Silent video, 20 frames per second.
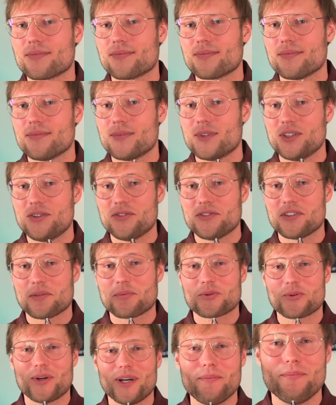Did you
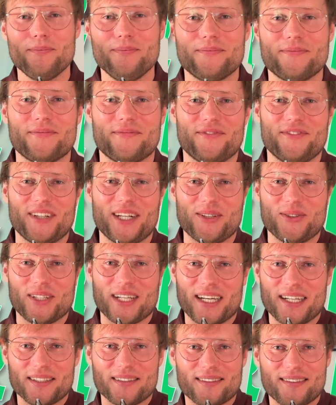subscribe? Very
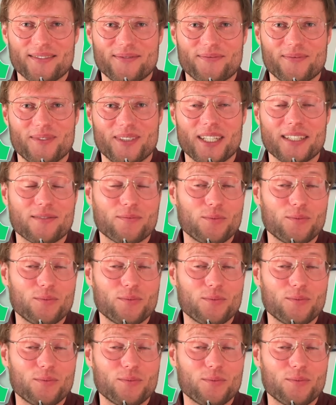nice. Let's move